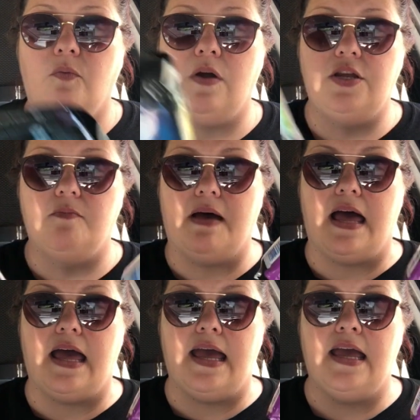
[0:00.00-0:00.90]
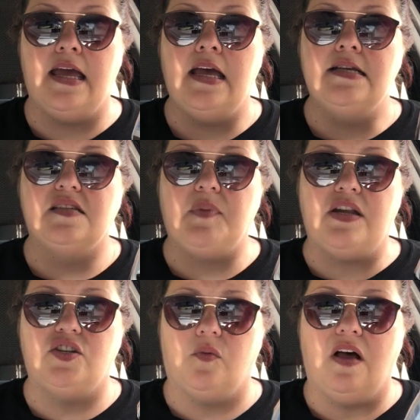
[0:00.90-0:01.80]
When you buy,
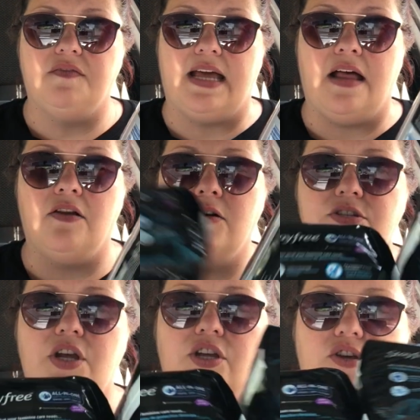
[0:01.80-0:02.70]
spend $12,